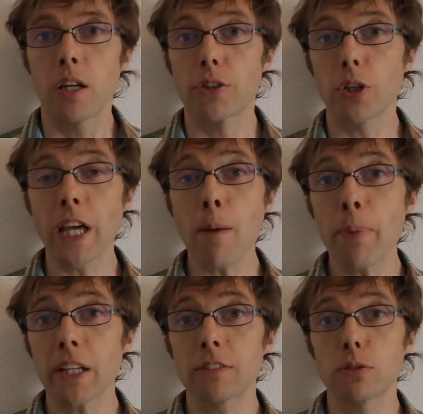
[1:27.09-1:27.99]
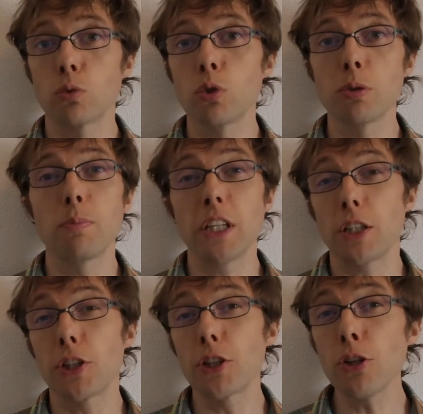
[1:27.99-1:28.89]
The capex would be
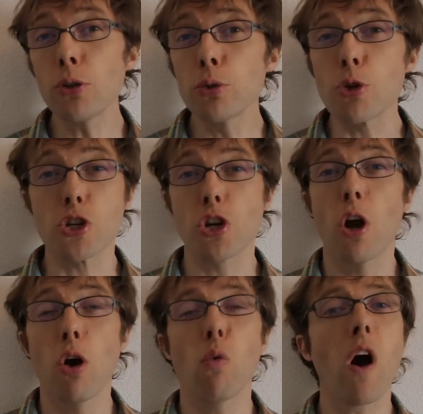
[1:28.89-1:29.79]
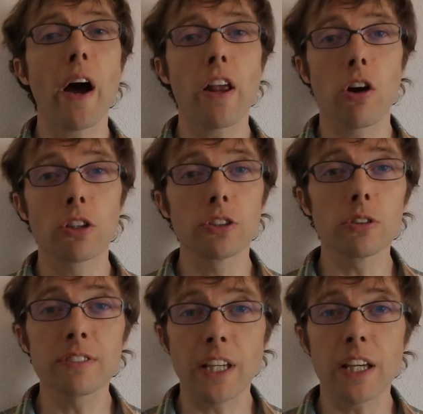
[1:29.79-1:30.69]
huge, while on
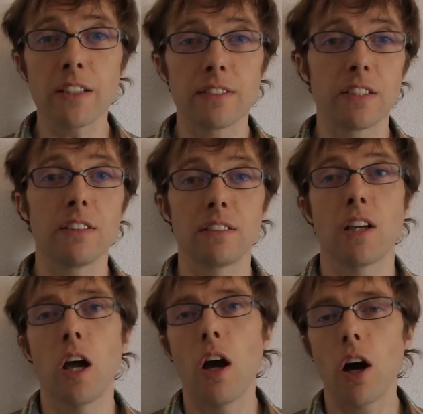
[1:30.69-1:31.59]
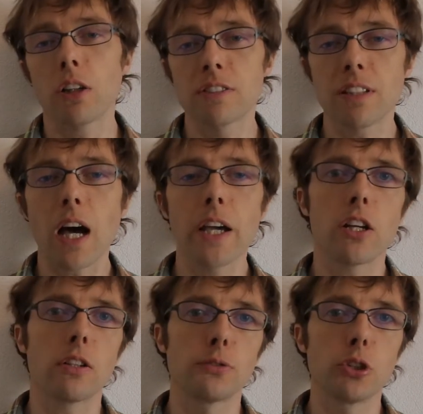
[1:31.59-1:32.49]
those cases, outside
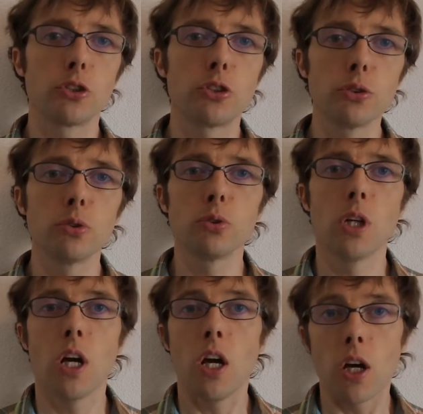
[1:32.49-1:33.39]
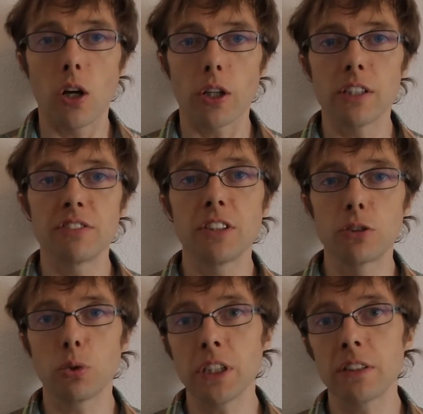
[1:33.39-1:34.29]
of the two
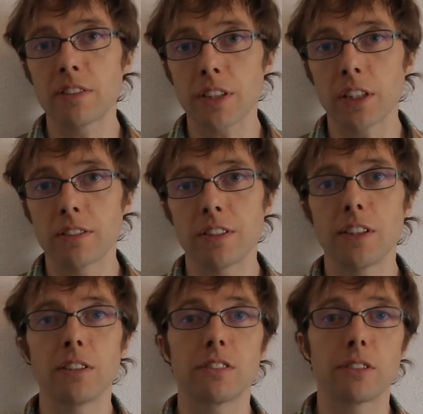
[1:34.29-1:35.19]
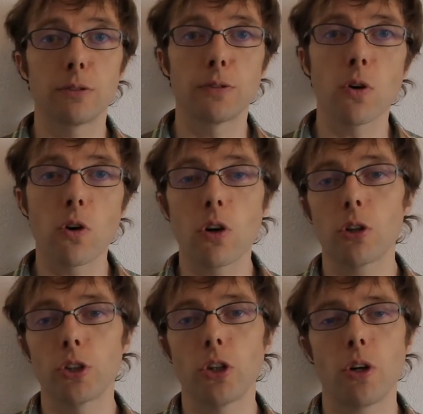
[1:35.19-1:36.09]
EC2 instances
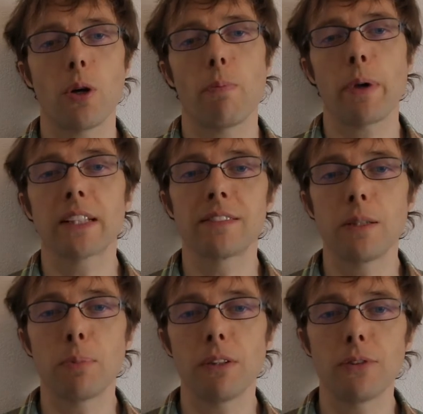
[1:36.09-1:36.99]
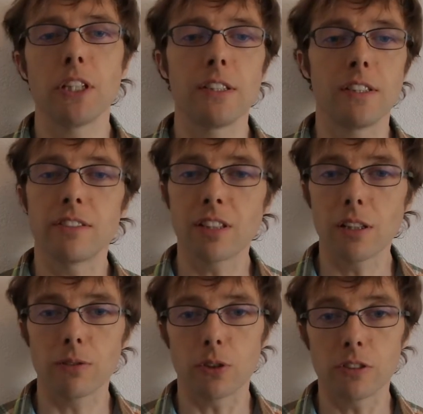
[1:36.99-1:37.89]
for the PECSIP Infinity
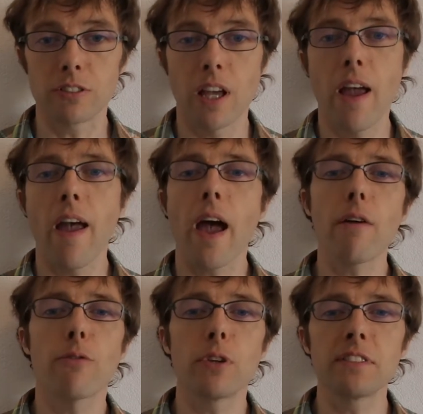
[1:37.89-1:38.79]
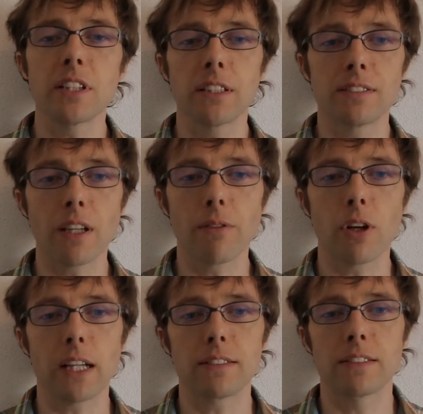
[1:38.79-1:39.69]
servers, everything is
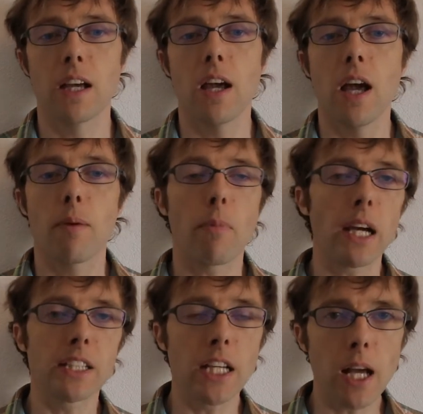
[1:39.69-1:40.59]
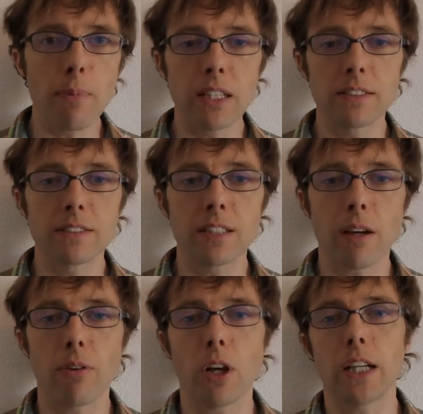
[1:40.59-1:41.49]
serverless. My database is
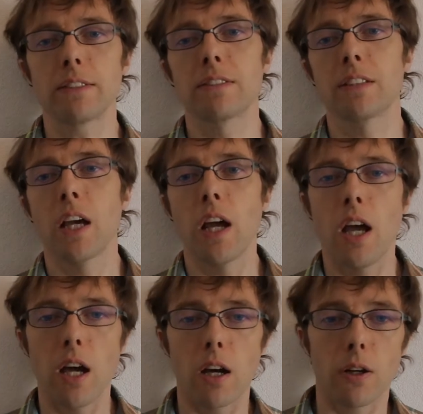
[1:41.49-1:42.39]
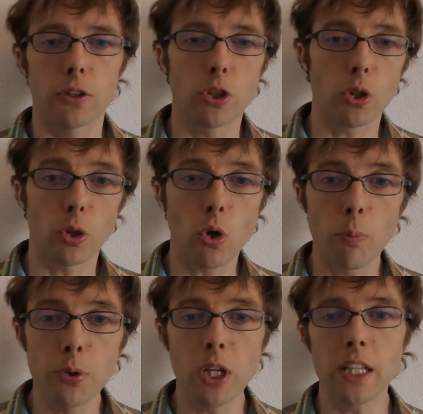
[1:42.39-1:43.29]
serverless, the
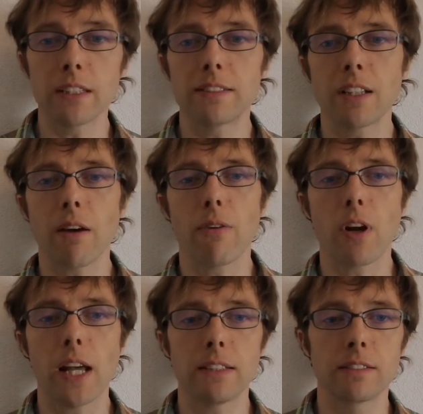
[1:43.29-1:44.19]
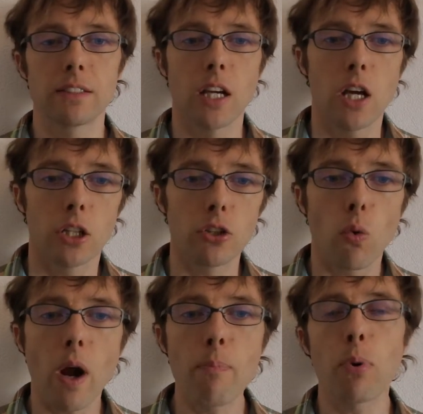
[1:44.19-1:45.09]
computing is serverless, the
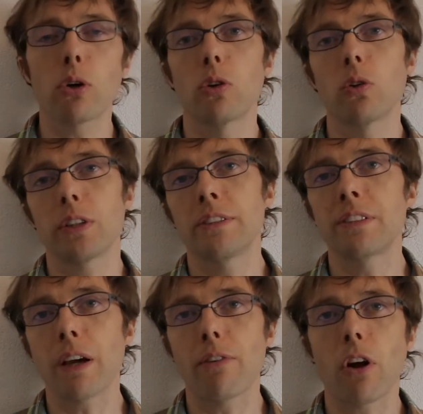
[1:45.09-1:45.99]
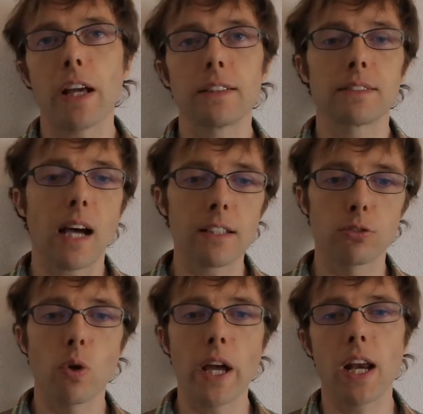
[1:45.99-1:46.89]
web portal is serverless,
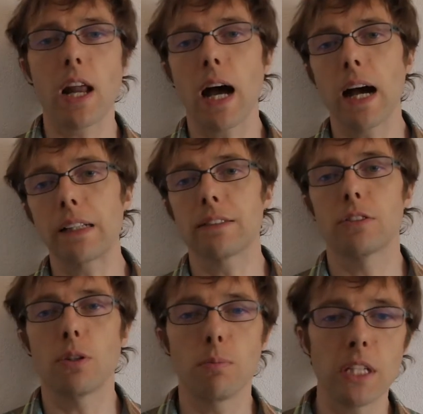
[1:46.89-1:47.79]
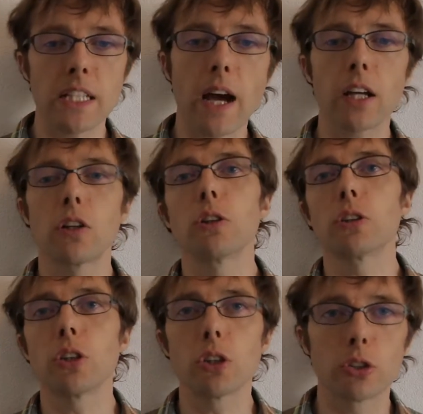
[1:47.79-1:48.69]
as well as the media
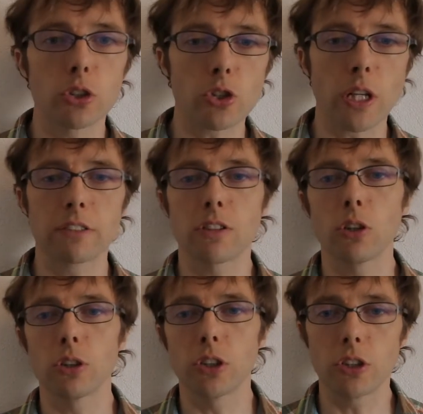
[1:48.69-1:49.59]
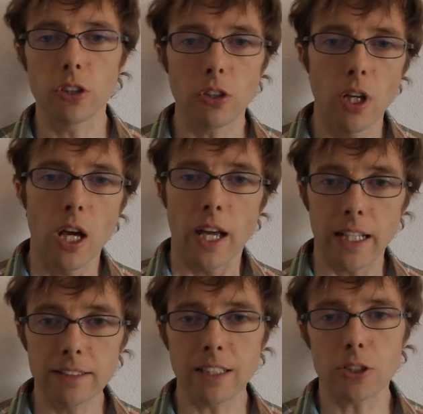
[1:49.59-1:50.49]
encoder, the transcoder,
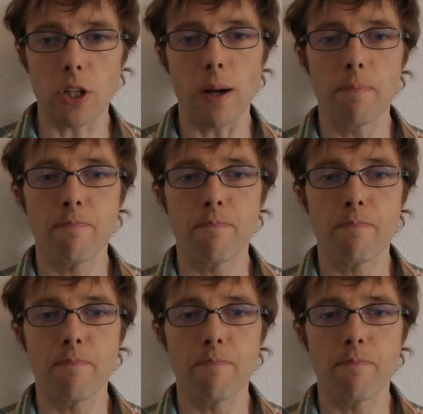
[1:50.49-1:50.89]
etc.